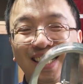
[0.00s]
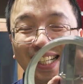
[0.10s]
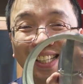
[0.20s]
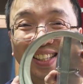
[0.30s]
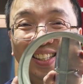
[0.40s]

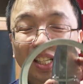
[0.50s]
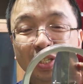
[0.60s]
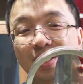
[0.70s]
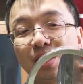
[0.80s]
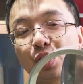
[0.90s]
In
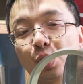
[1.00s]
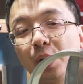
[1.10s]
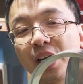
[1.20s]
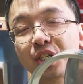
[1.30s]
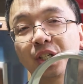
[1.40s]
this
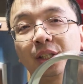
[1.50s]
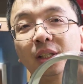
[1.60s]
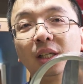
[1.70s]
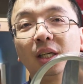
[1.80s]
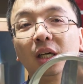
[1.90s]

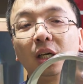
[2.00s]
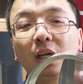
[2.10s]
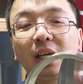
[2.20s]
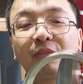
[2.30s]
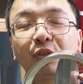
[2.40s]
situation,
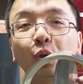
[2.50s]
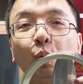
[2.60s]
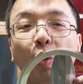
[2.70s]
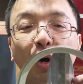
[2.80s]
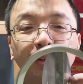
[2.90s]
if you
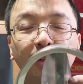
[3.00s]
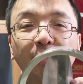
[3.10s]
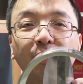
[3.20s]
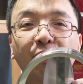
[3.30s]
want